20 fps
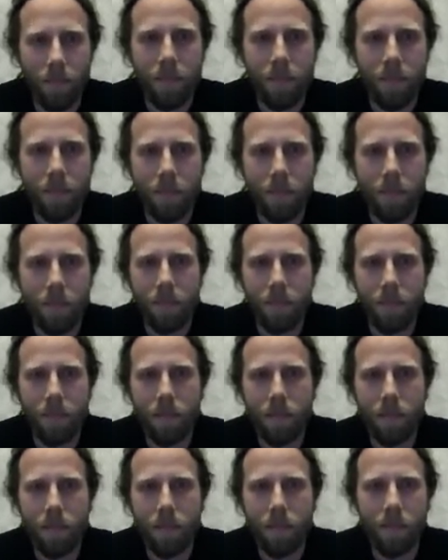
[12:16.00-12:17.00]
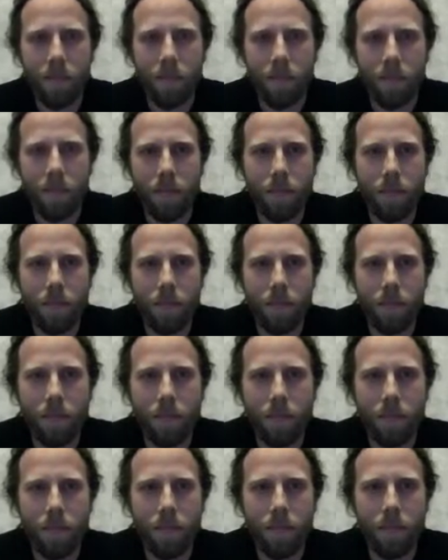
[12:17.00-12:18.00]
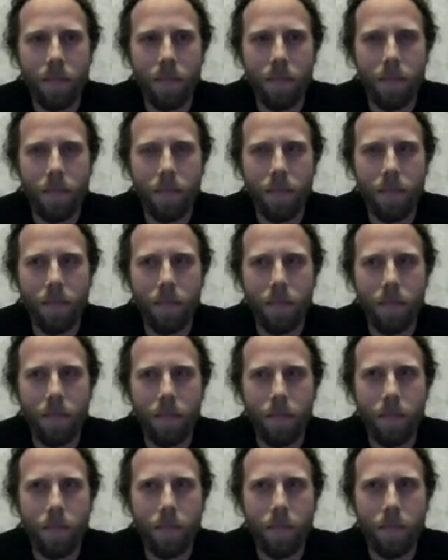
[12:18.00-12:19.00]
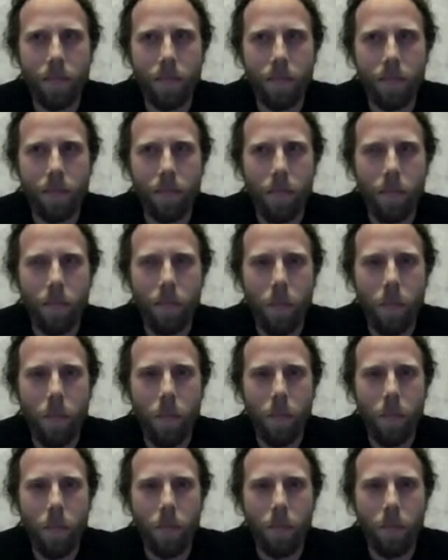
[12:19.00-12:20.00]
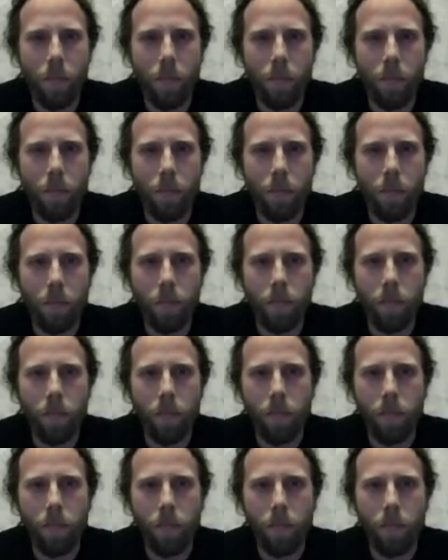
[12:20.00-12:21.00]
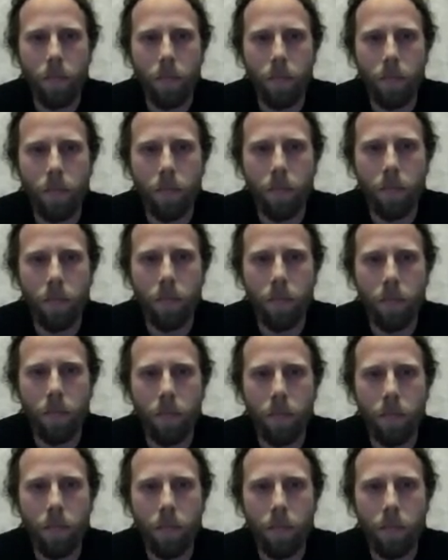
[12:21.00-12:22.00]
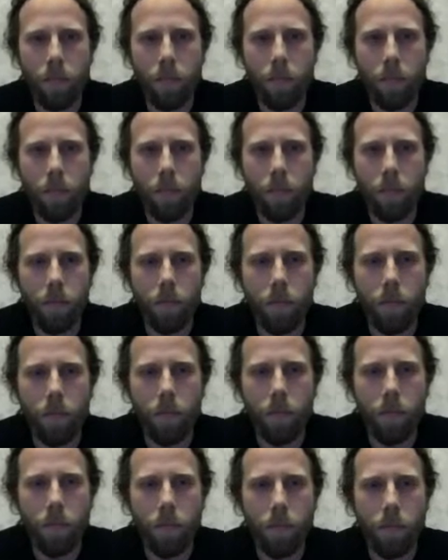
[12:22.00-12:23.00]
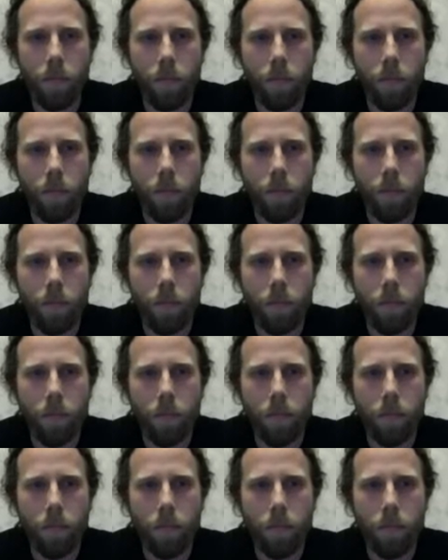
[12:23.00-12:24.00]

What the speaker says: (silent)